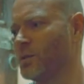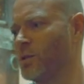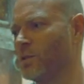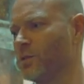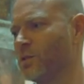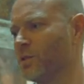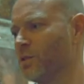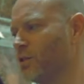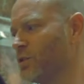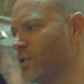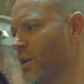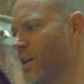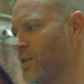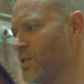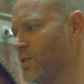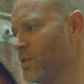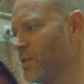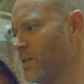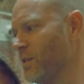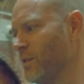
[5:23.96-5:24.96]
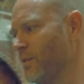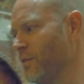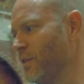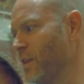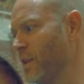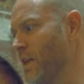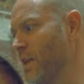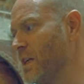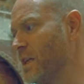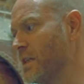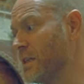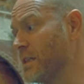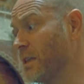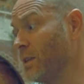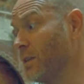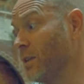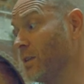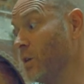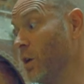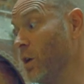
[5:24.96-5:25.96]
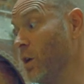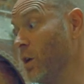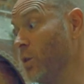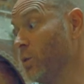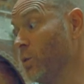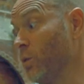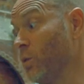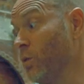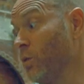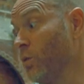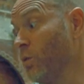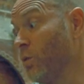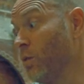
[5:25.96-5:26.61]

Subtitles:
concentration, finesse, I don't know.